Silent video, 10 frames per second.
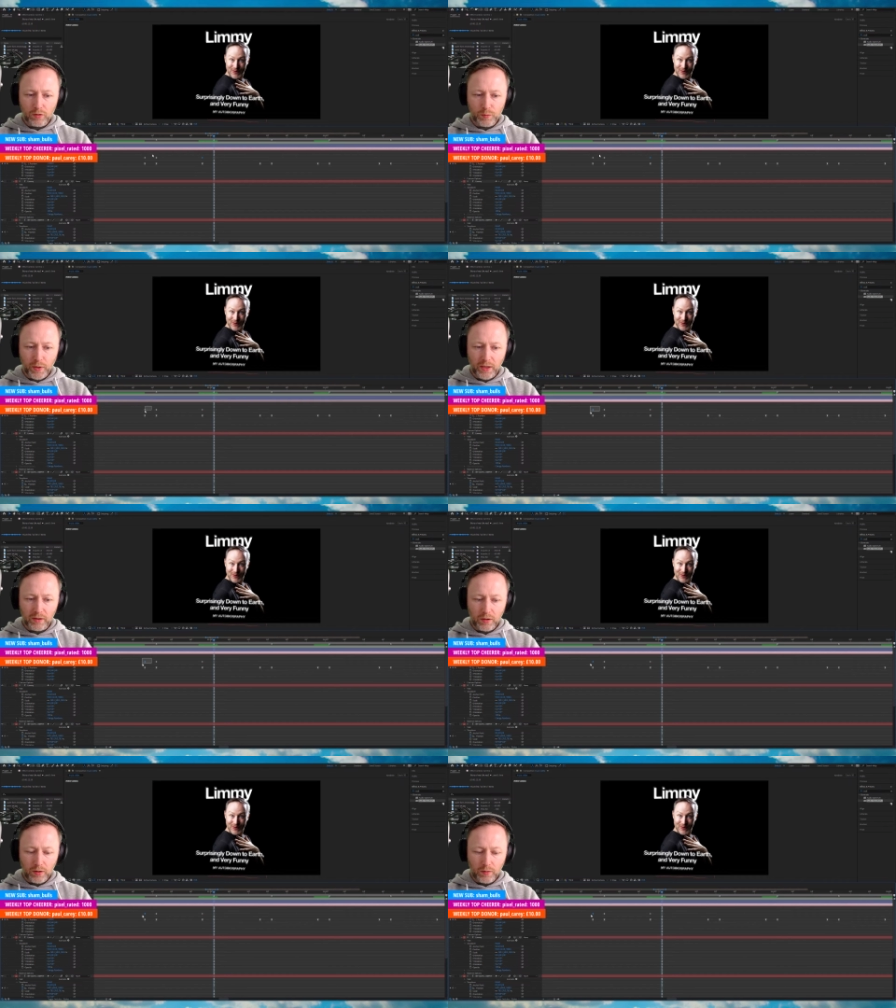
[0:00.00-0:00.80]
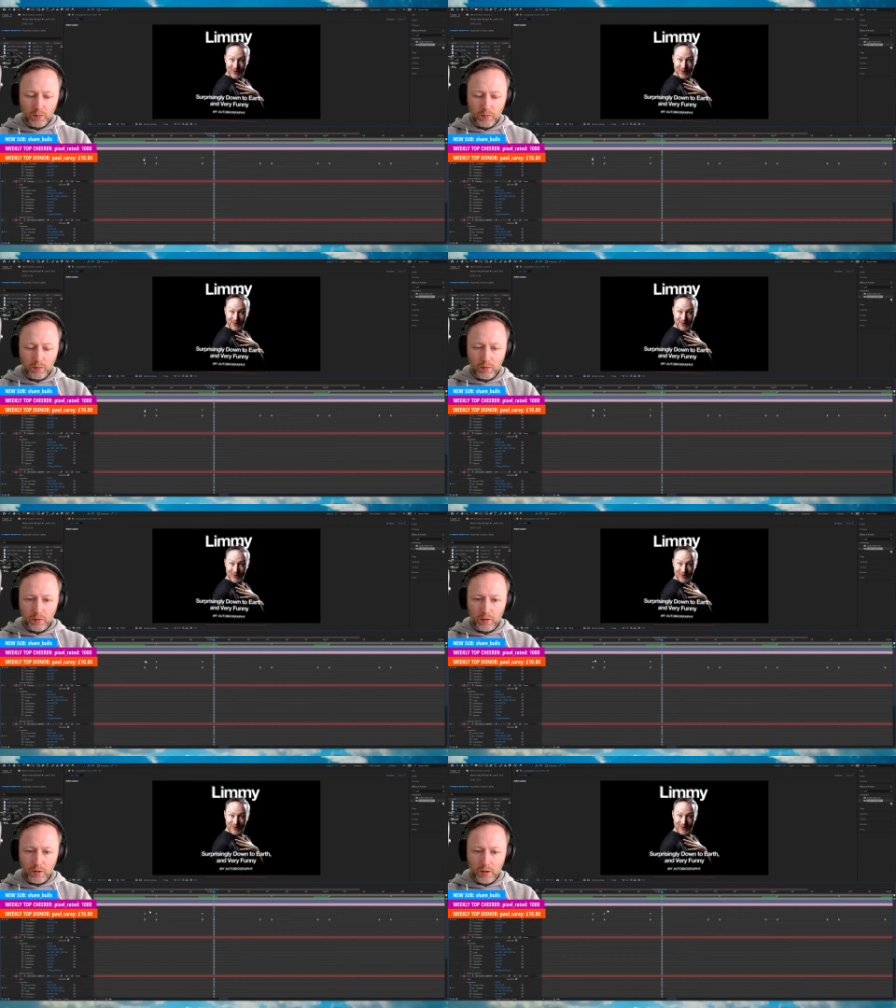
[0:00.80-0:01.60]
it goes back to
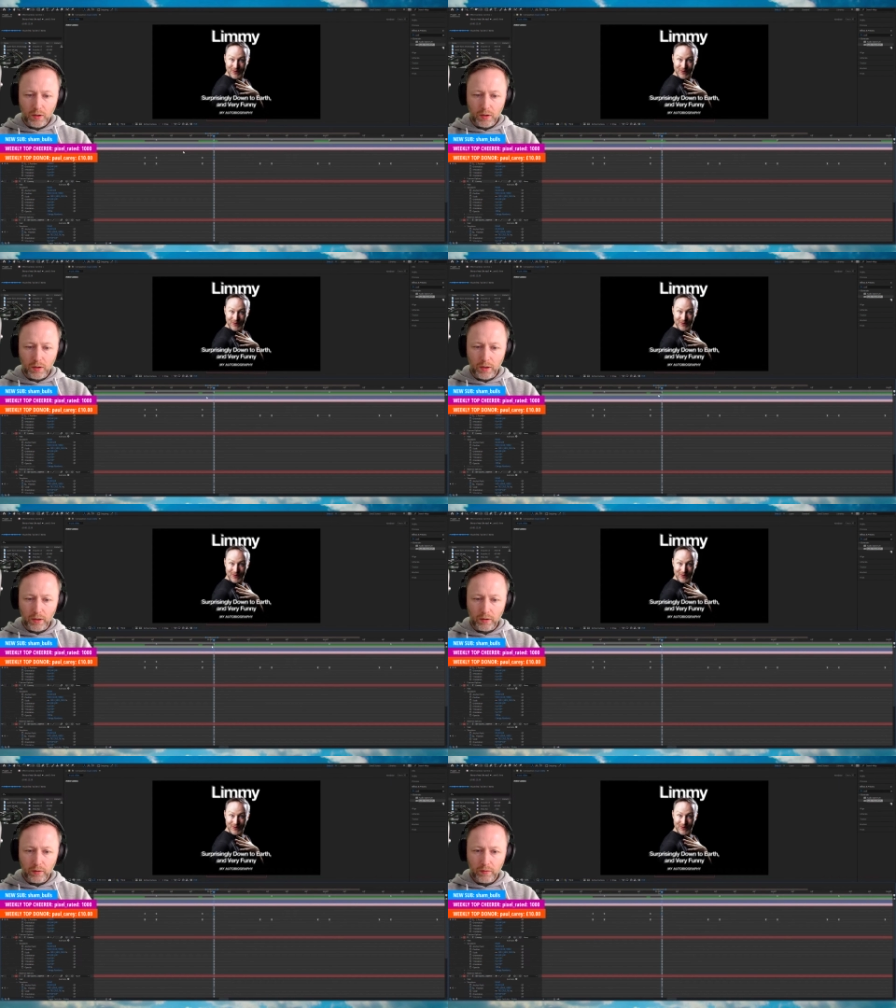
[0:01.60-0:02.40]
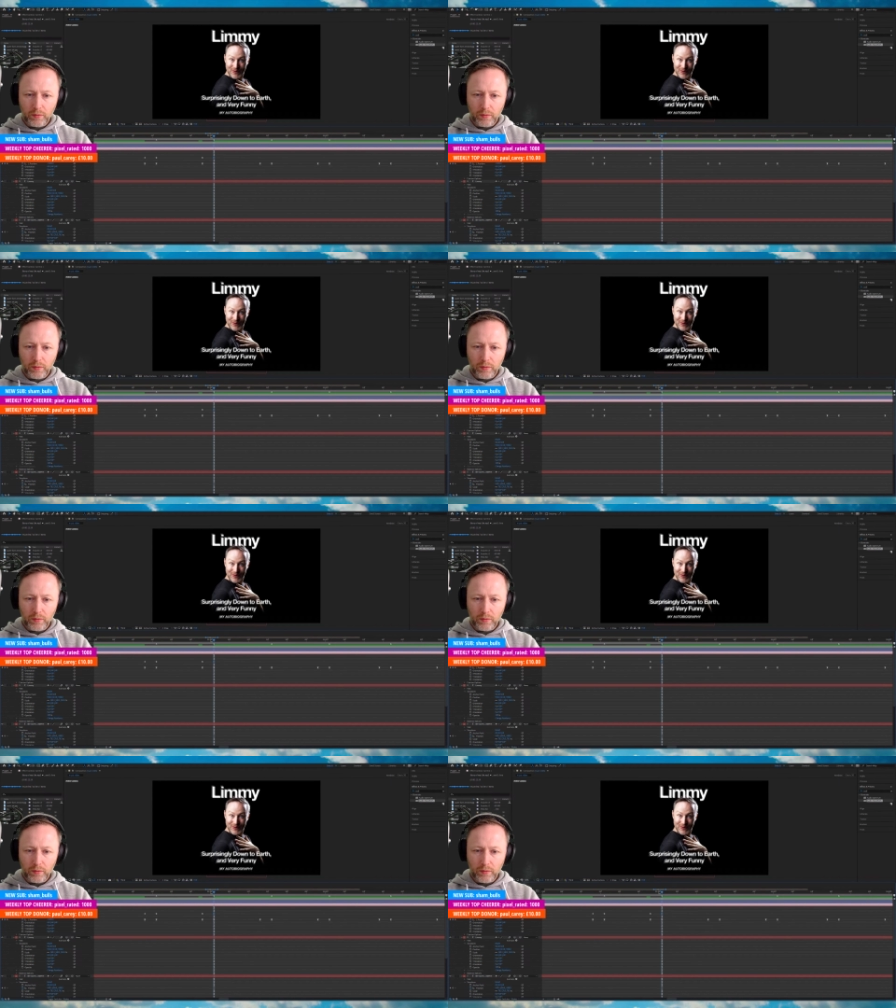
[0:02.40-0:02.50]
there.